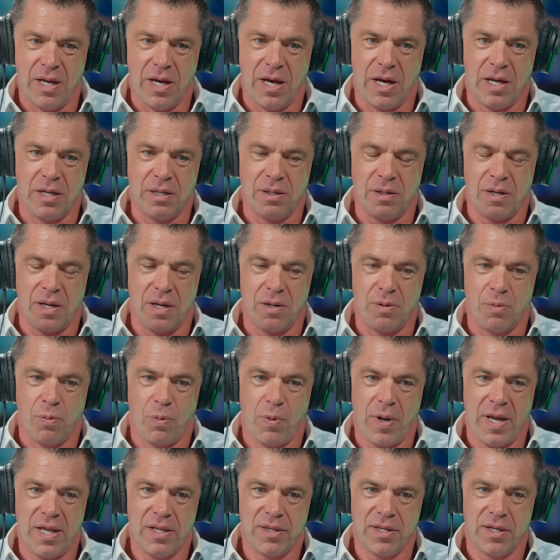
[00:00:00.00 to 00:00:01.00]
and
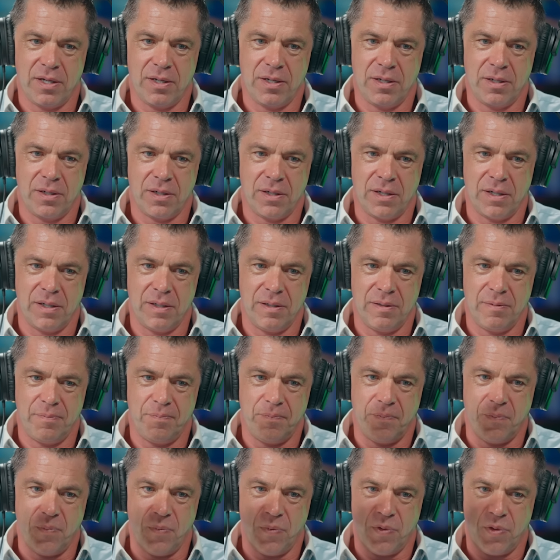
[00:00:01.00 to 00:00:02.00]
whether
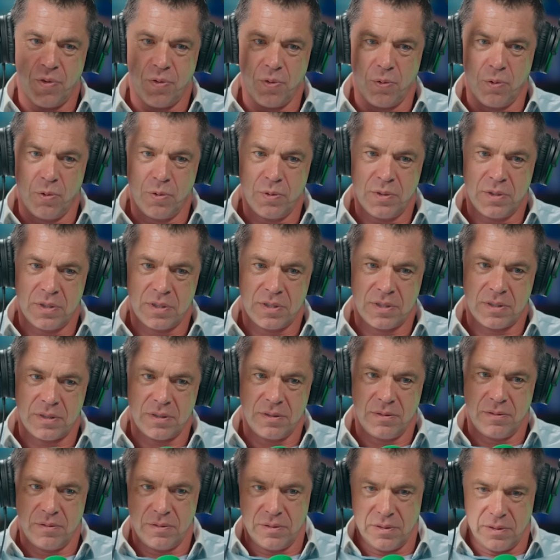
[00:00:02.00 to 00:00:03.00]
those
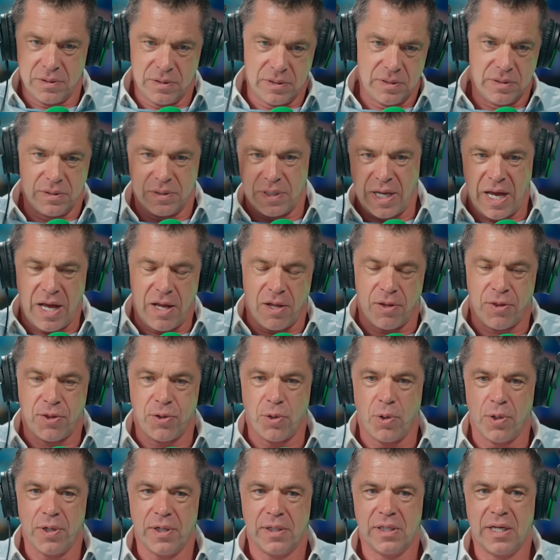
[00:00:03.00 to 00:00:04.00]
at
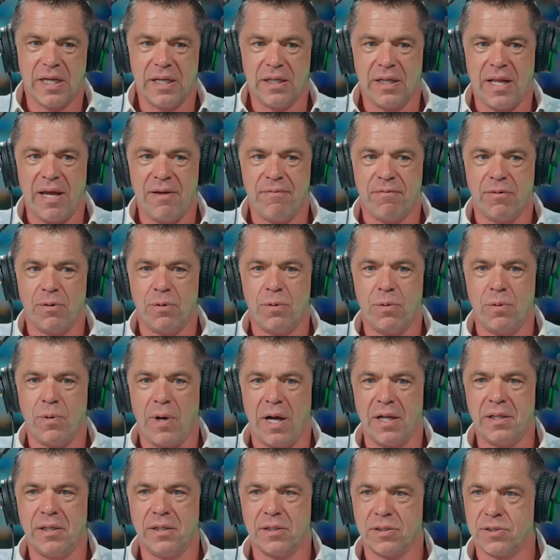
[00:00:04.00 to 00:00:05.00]
authority level
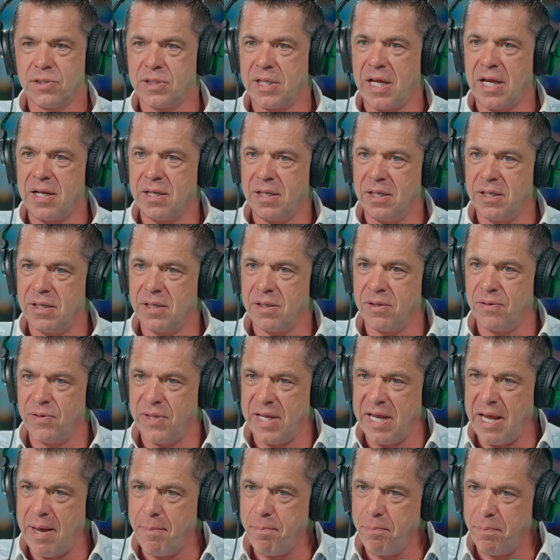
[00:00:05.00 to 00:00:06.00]
understand
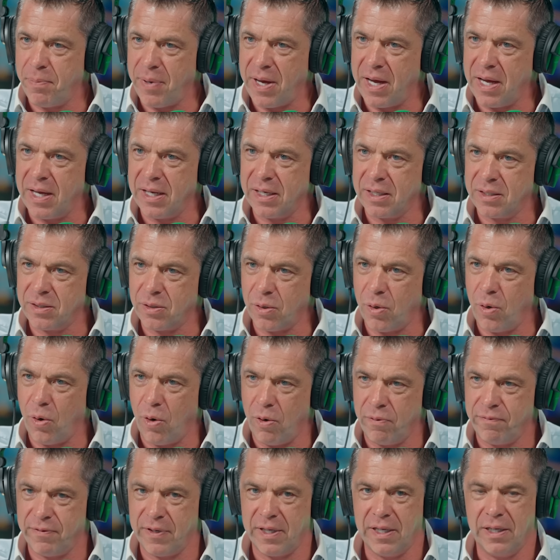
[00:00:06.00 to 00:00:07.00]
the impact
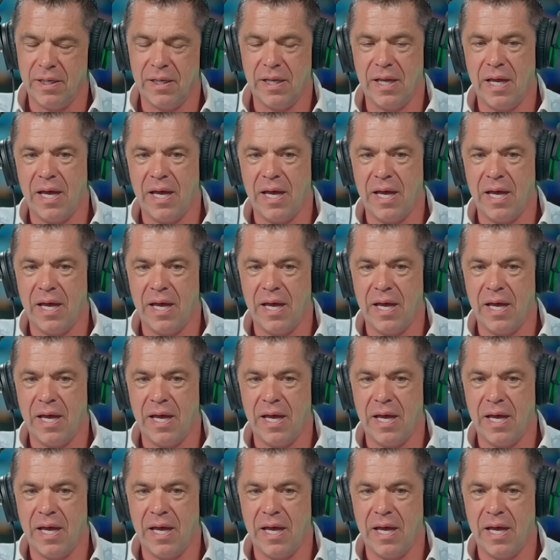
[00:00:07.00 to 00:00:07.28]
of it.